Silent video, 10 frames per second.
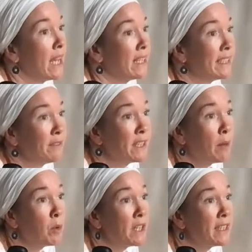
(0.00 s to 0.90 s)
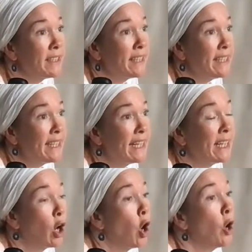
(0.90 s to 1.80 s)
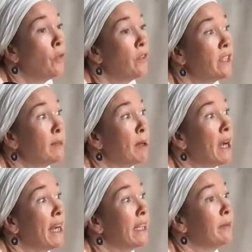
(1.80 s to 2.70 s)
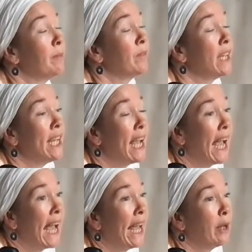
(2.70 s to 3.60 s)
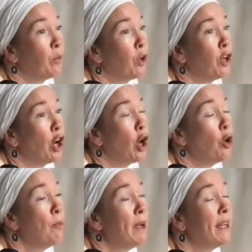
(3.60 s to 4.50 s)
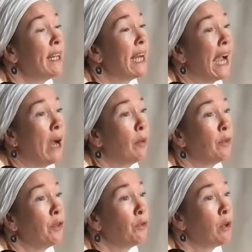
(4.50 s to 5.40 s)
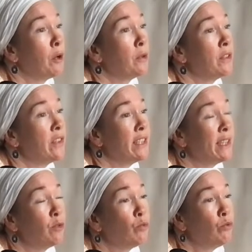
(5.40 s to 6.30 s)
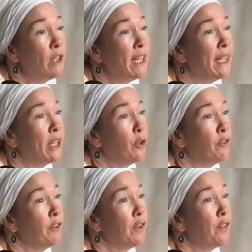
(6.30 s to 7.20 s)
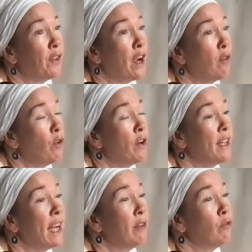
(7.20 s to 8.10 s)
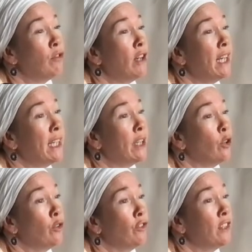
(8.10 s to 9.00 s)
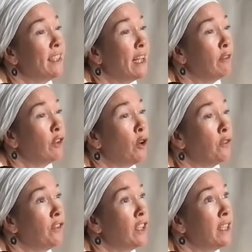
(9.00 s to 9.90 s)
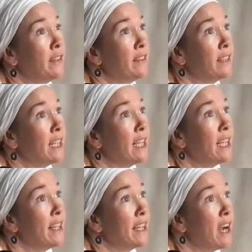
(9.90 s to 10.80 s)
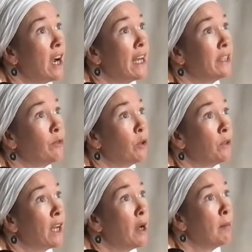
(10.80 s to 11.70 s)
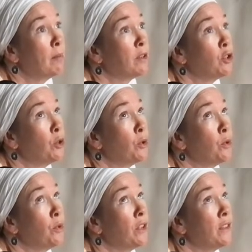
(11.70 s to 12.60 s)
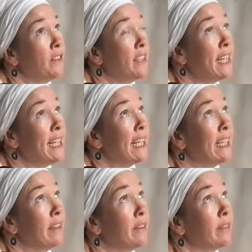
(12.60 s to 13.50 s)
as if someone is sitting on the spine. And we're opening out the throat. This is really good for the thyroid and really good for self-confidence. The eyes rolled up to the ceiling,